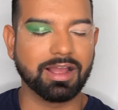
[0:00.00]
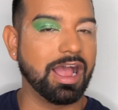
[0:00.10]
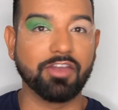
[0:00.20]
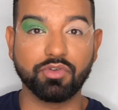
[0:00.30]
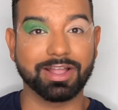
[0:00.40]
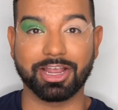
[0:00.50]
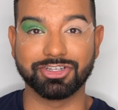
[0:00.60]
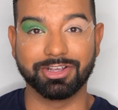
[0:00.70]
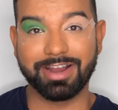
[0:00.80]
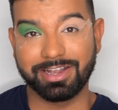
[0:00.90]
I feel like I
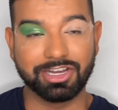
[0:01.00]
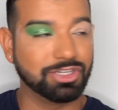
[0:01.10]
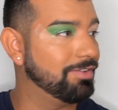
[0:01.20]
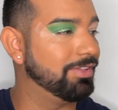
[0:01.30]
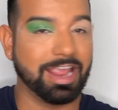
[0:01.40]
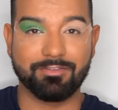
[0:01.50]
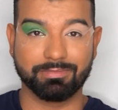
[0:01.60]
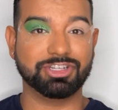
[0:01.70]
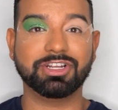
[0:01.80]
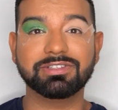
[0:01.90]
should. I need to. I feel like
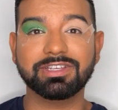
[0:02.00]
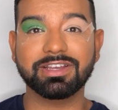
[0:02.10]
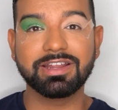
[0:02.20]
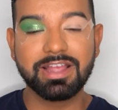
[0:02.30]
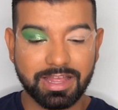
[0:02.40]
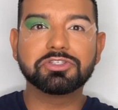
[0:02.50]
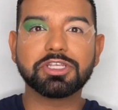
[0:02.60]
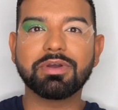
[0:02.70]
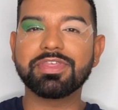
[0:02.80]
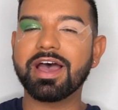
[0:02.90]
everybody should go see it.
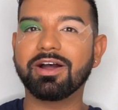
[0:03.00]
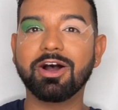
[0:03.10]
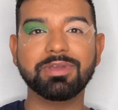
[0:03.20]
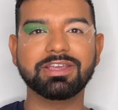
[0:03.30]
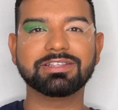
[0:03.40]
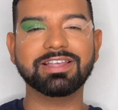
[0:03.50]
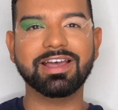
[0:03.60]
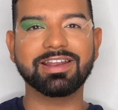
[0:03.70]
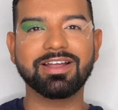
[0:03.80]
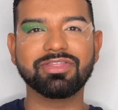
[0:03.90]
So with that all being
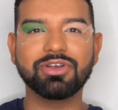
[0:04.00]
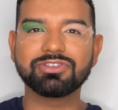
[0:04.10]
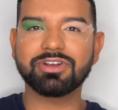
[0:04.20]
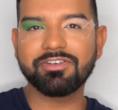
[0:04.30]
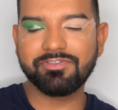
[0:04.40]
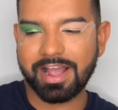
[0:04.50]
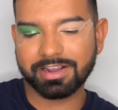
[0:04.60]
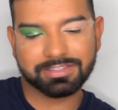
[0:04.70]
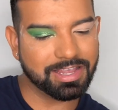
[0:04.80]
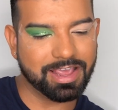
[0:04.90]
said, those are our
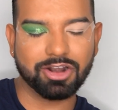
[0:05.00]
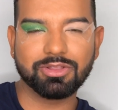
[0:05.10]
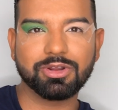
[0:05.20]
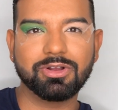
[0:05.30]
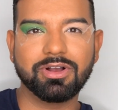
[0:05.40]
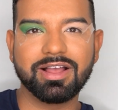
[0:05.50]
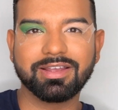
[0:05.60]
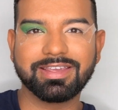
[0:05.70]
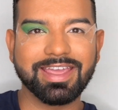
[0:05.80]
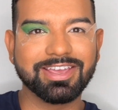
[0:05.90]
facts and our little
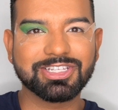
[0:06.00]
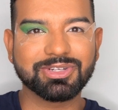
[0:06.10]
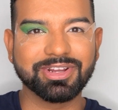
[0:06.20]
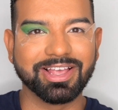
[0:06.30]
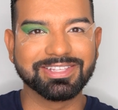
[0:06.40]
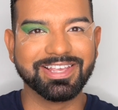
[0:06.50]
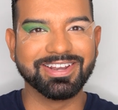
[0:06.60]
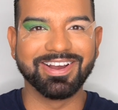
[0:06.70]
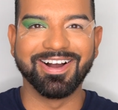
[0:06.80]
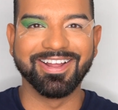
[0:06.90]
gay history
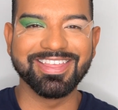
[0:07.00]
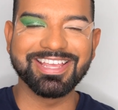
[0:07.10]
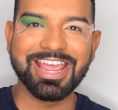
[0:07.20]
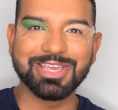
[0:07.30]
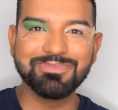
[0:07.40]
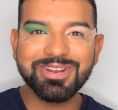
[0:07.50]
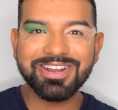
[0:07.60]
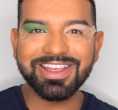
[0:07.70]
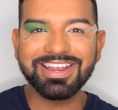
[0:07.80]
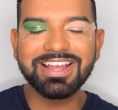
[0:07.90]
lesson on the gay
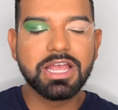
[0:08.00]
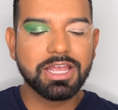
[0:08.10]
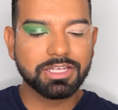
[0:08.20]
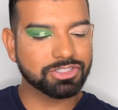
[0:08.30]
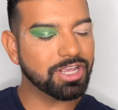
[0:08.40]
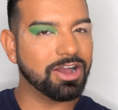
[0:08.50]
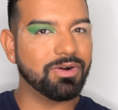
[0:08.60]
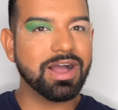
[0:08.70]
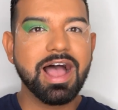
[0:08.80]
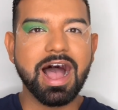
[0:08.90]
community.
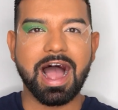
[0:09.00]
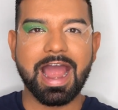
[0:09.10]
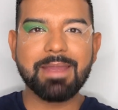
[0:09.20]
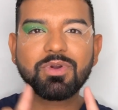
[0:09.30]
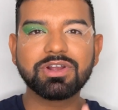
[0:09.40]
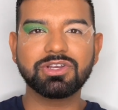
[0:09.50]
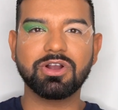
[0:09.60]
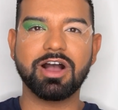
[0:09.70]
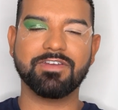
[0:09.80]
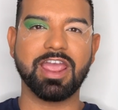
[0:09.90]
So I'm going to
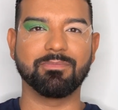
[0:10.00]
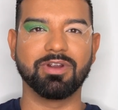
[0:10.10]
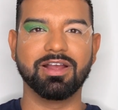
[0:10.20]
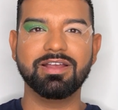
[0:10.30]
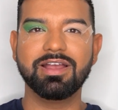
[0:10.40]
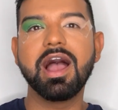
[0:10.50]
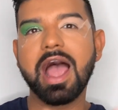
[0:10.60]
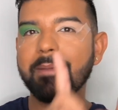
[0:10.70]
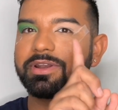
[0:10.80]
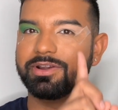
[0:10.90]
go off camera.
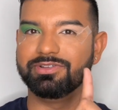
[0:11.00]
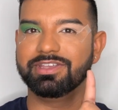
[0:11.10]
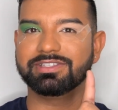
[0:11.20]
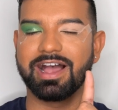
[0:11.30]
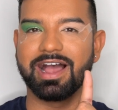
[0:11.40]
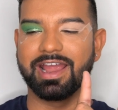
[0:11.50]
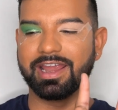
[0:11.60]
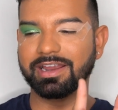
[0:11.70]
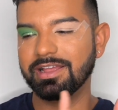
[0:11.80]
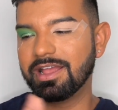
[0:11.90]
I'm going to do this eye.